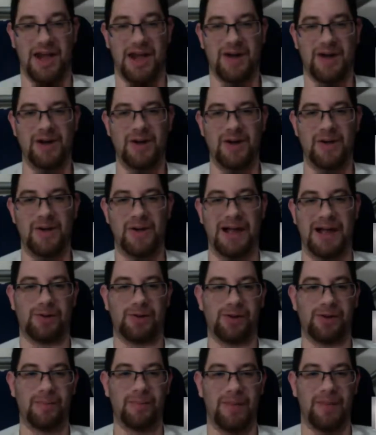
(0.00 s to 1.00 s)
know.
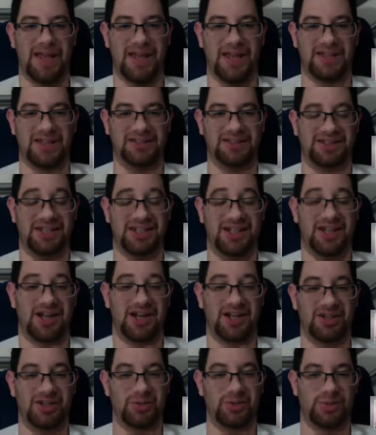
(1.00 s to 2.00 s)
Aquaman did
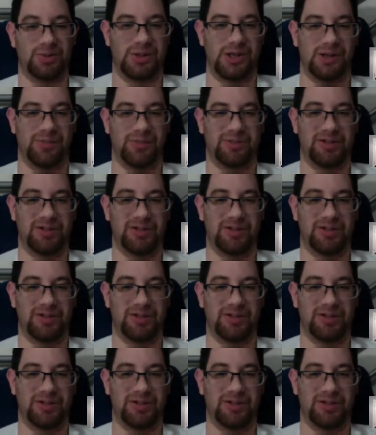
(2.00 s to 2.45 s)
underwater pretty